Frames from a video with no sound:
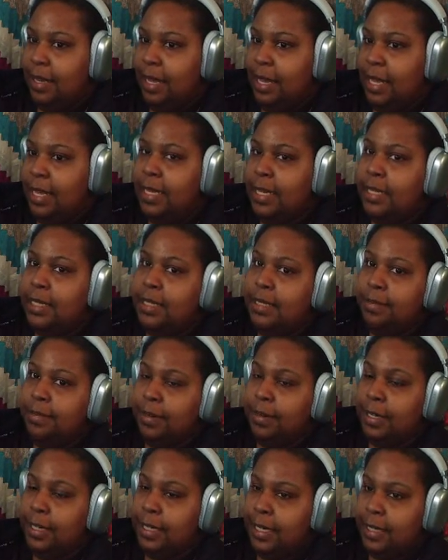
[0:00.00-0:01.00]
And this is
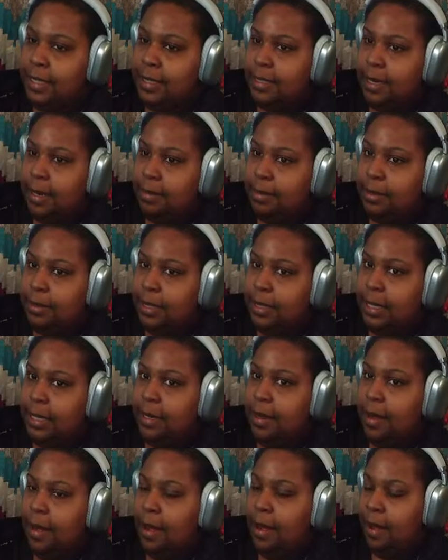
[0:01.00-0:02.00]
for a desktop screen,
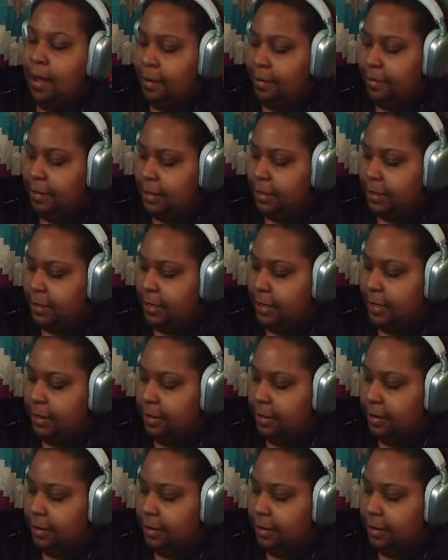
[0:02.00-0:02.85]
obviously.